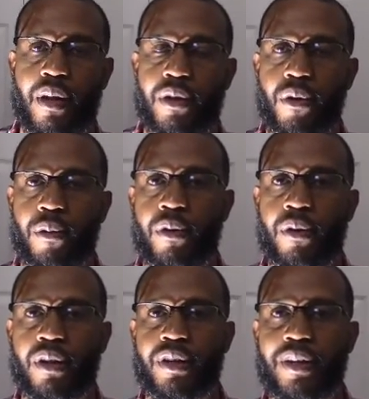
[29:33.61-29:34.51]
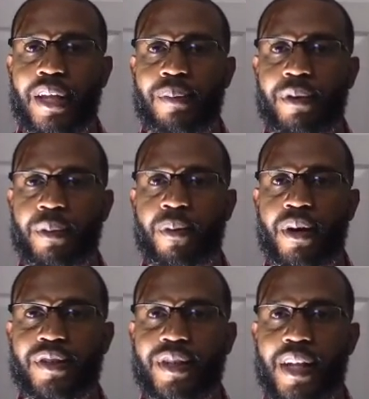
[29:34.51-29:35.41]
No other name but the
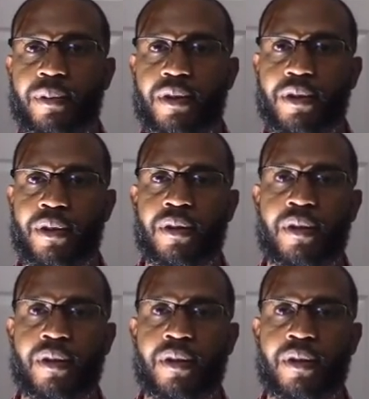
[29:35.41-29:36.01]
precious name of